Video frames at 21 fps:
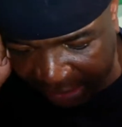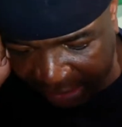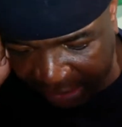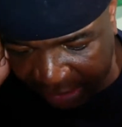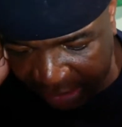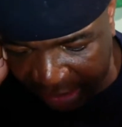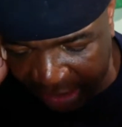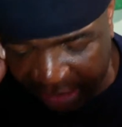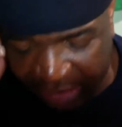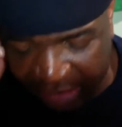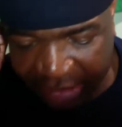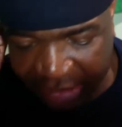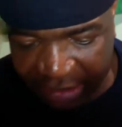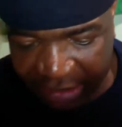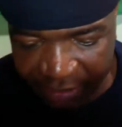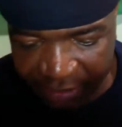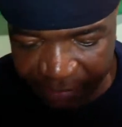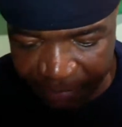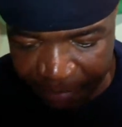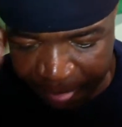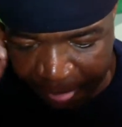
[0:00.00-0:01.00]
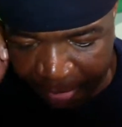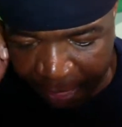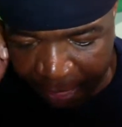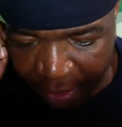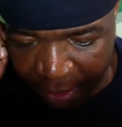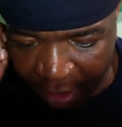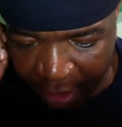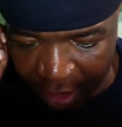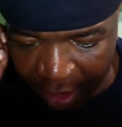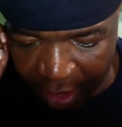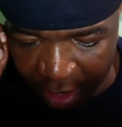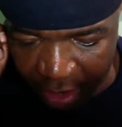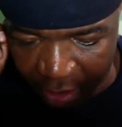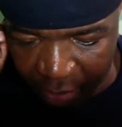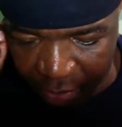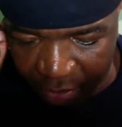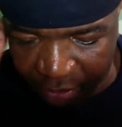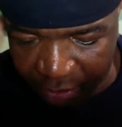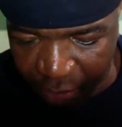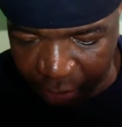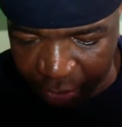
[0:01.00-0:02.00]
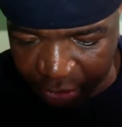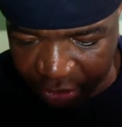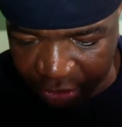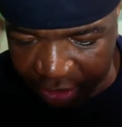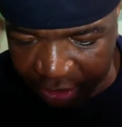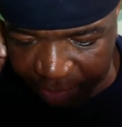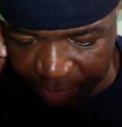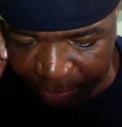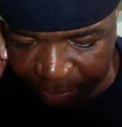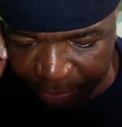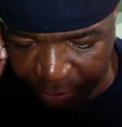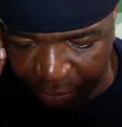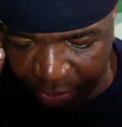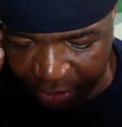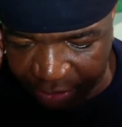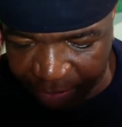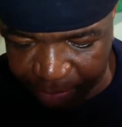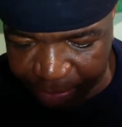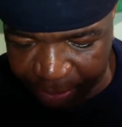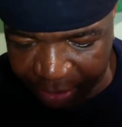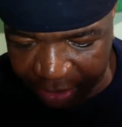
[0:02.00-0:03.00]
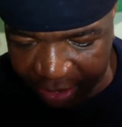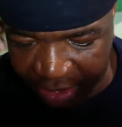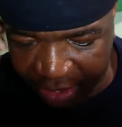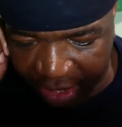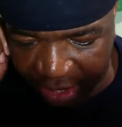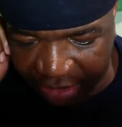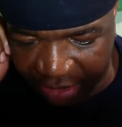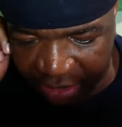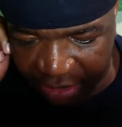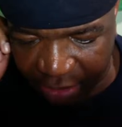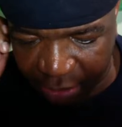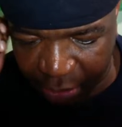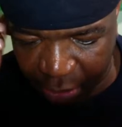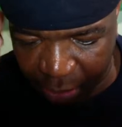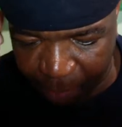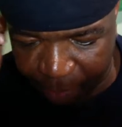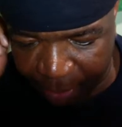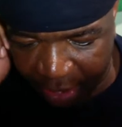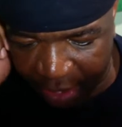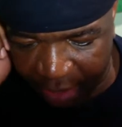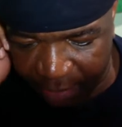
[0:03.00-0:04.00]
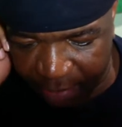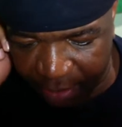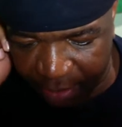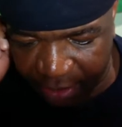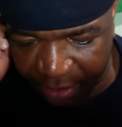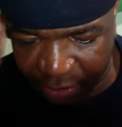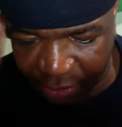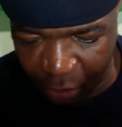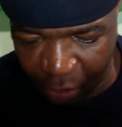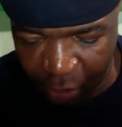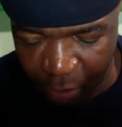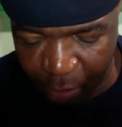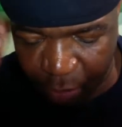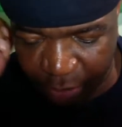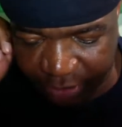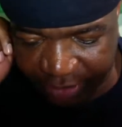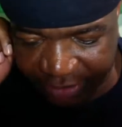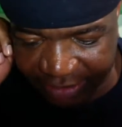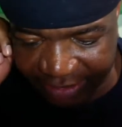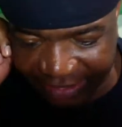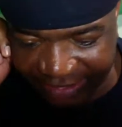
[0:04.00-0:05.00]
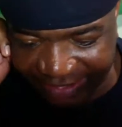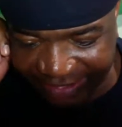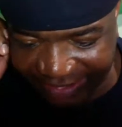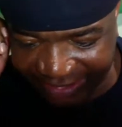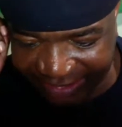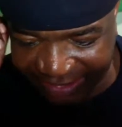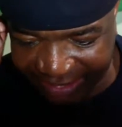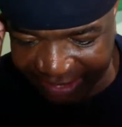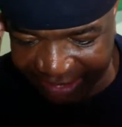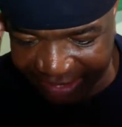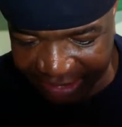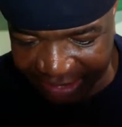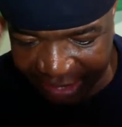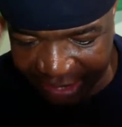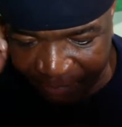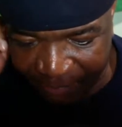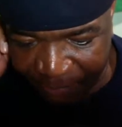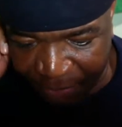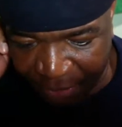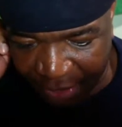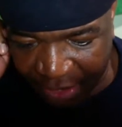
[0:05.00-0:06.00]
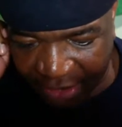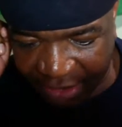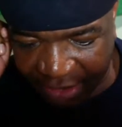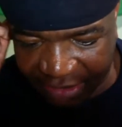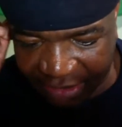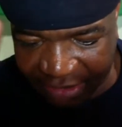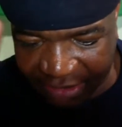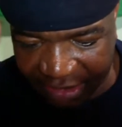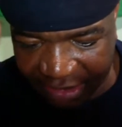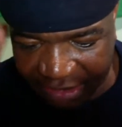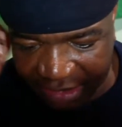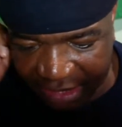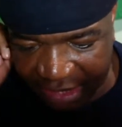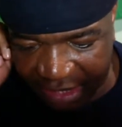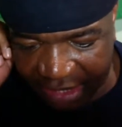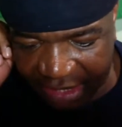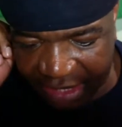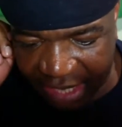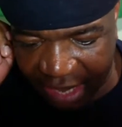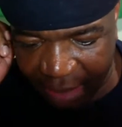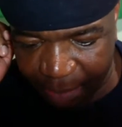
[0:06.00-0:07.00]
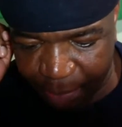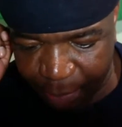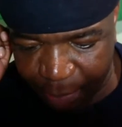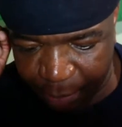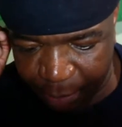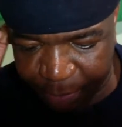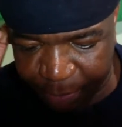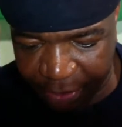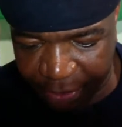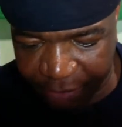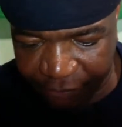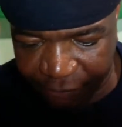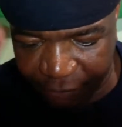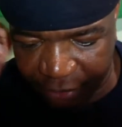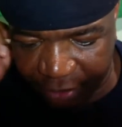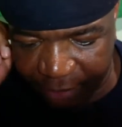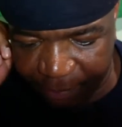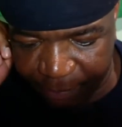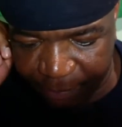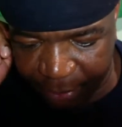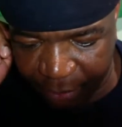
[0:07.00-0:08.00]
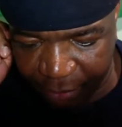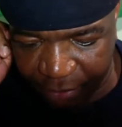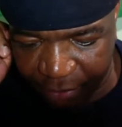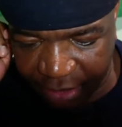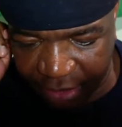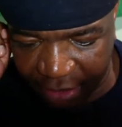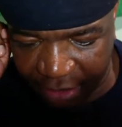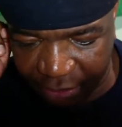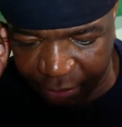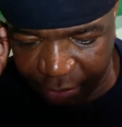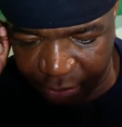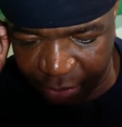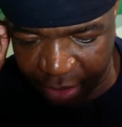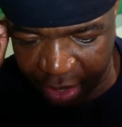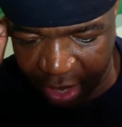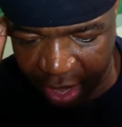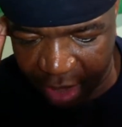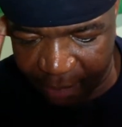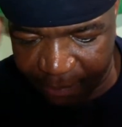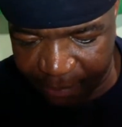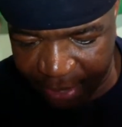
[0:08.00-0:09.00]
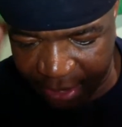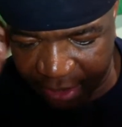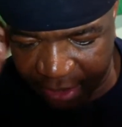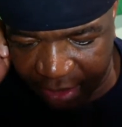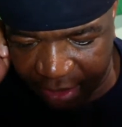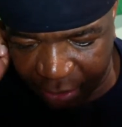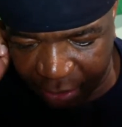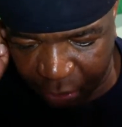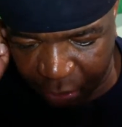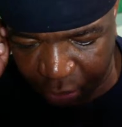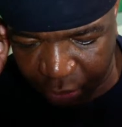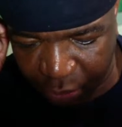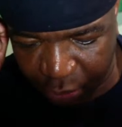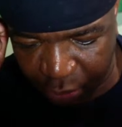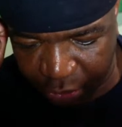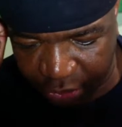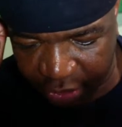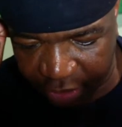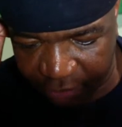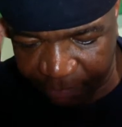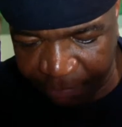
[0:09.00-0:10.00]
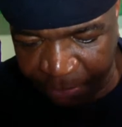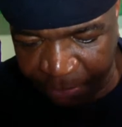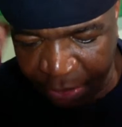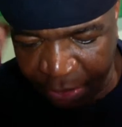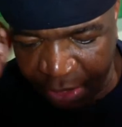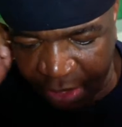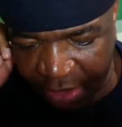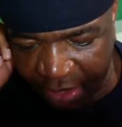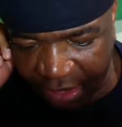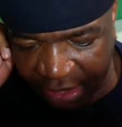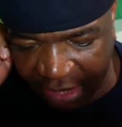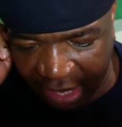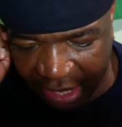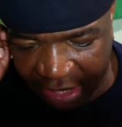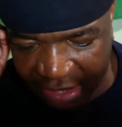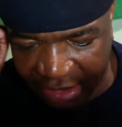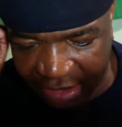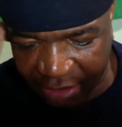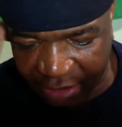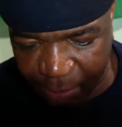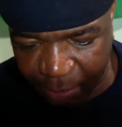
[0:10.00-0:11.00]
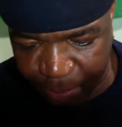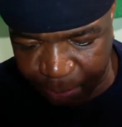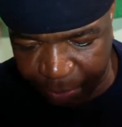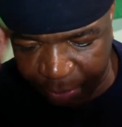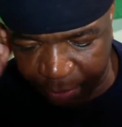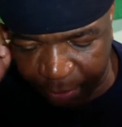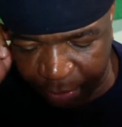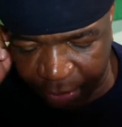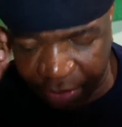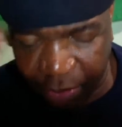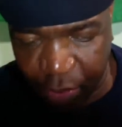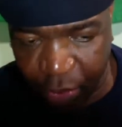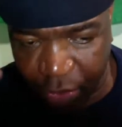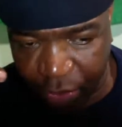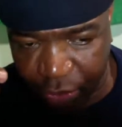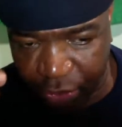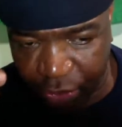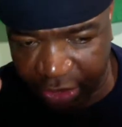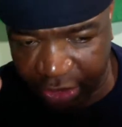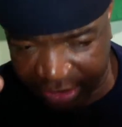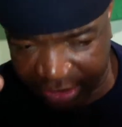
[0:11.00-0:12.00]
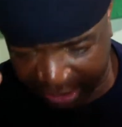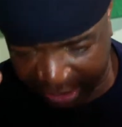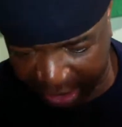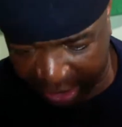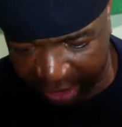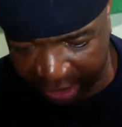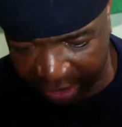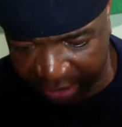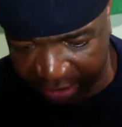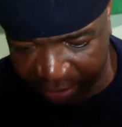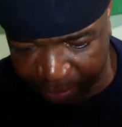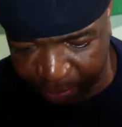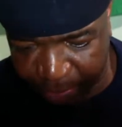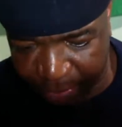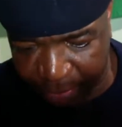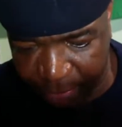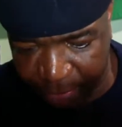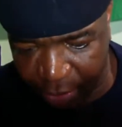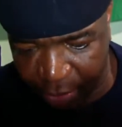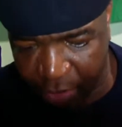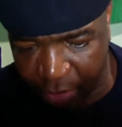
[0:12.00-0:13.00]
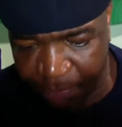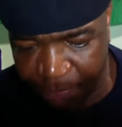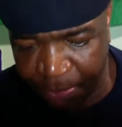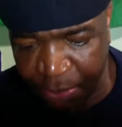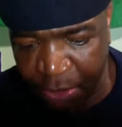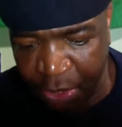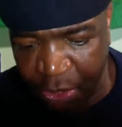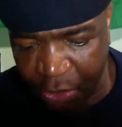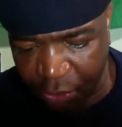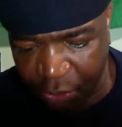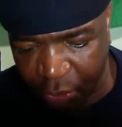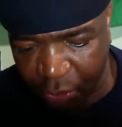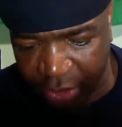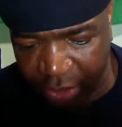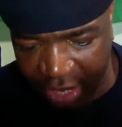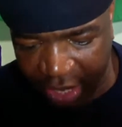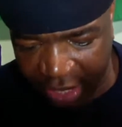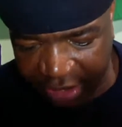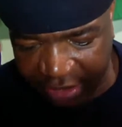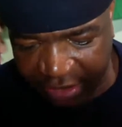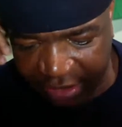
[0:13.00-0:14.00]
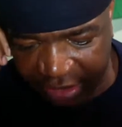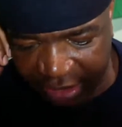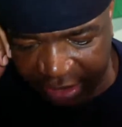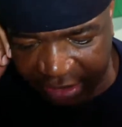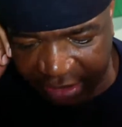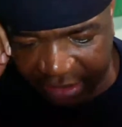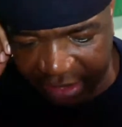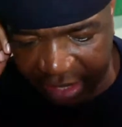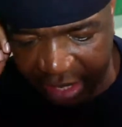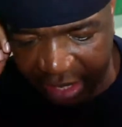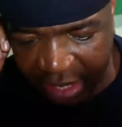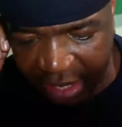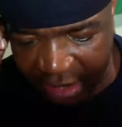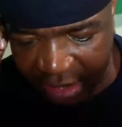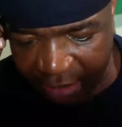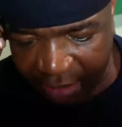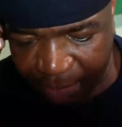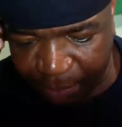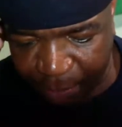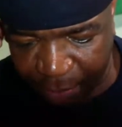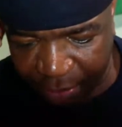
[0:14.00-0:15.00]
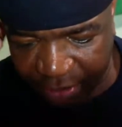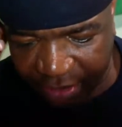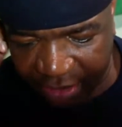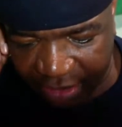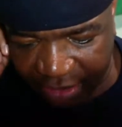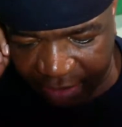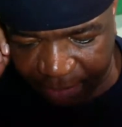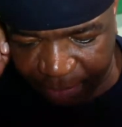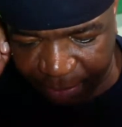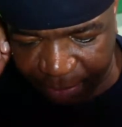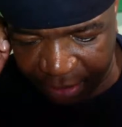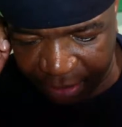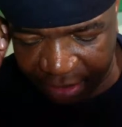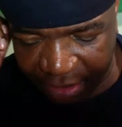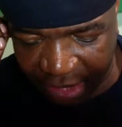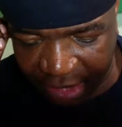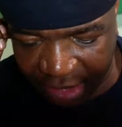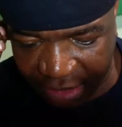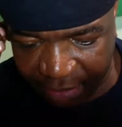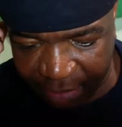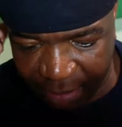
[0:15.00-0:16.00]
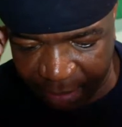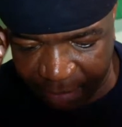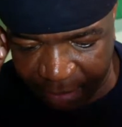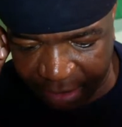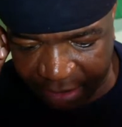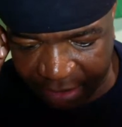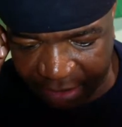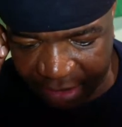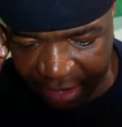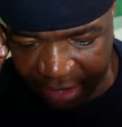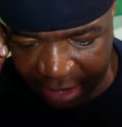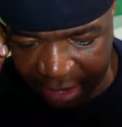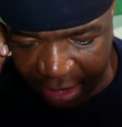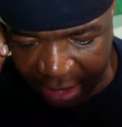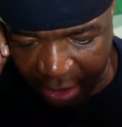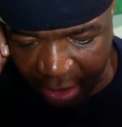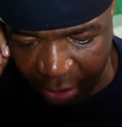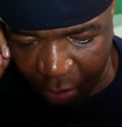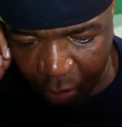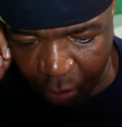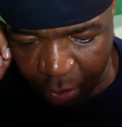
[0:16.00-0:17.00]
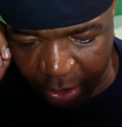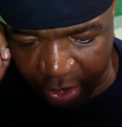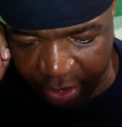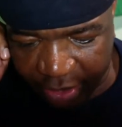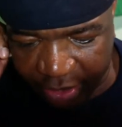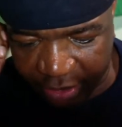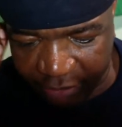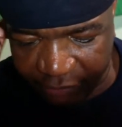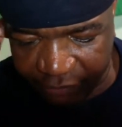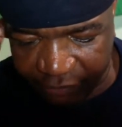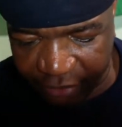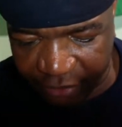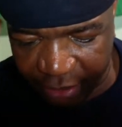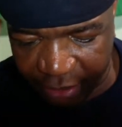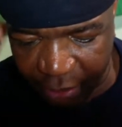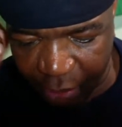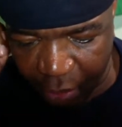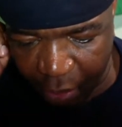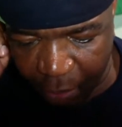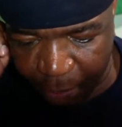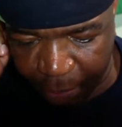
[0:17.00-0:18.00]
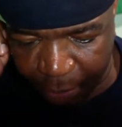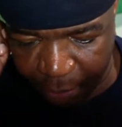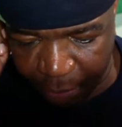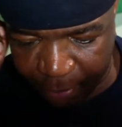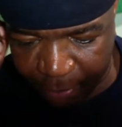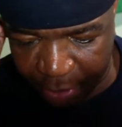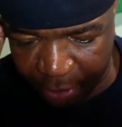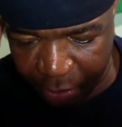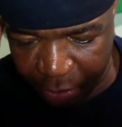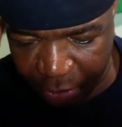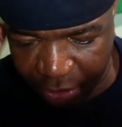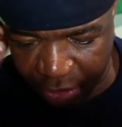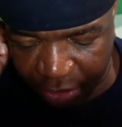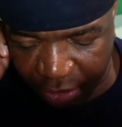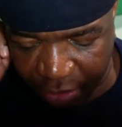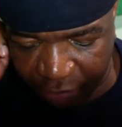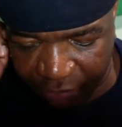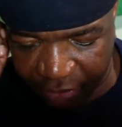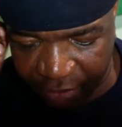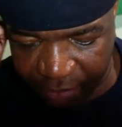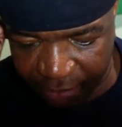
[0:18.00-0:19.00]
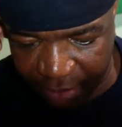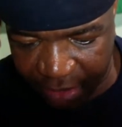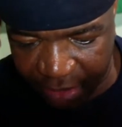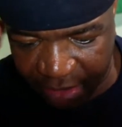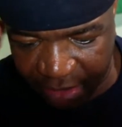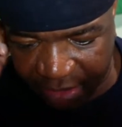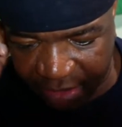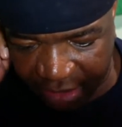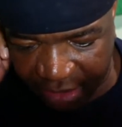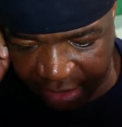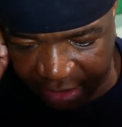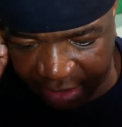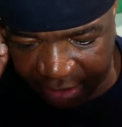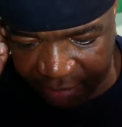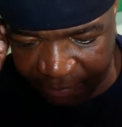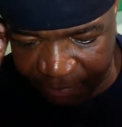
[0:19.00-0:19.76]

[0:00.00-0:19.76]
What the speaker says: hasty with which the bill is being rushed through Parliament is almost indecent. It is certainly inappropriate for a bill that will amend the Constitution. The Constitution is the country's supreme law. So rushed as the process been, that members were given no proper notice of the ministers'